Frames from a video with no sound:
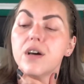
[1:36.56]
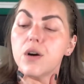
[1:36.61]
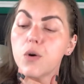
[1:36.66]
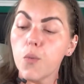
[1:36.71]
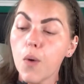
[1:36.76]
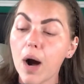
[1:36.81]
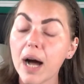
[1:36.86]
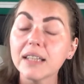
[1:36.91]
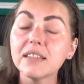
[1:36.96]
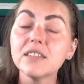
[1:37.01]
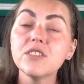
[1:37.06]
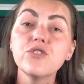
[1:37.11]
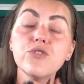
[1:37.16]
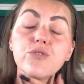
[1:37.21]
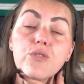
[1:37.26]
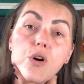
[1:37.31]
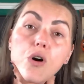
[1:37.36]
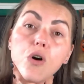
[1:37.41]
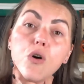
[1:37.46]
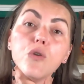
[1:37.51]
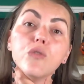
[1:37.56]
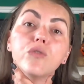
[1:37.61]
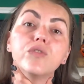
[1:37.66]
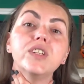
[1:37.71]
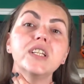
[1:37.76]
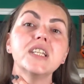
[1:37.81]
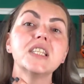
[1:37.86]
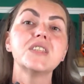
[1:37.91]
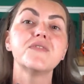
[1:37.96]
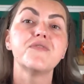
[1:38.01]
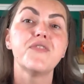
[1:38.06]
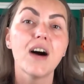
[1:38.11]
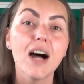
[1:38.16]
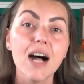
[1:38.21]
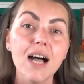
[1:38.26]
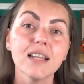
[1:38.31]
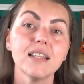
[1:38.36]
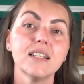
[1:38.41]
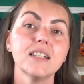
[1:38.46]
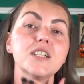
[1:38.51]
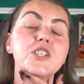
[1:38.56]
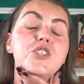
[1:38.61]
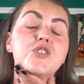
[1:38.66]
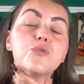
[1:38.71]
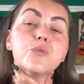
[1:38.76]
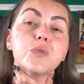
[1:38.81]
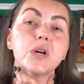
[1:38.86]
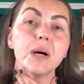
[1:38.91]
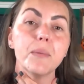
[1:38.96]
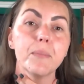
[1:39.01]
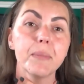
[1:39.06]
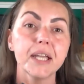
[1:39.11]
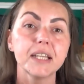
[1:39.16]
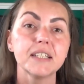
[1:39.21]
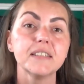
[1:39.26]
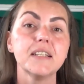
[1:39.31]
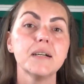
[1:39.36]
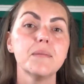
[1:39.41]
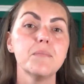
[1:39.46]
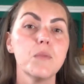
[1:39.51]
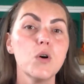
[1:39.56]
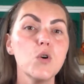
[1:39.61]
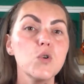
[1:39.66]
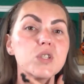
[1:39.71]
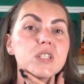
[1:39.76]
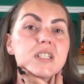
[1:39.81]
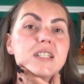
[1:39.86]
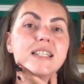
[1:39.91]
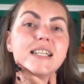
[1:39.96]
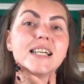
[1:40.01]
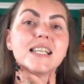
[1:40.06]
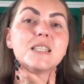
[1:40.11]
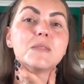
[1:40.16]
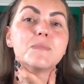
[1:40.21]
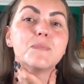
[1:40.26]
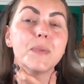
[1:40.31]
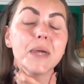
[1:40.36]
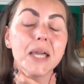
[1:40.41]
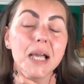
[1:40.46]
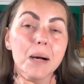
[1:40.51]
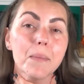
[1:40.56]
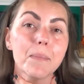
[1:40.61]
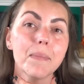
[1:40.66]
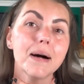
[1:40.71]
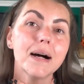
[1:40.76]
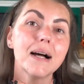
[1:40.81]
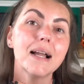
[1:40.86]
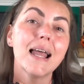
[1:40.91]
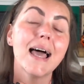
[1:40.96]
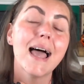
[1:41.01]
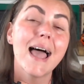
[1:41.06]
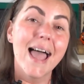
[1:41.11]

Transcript: What drove this father to commit the most despicable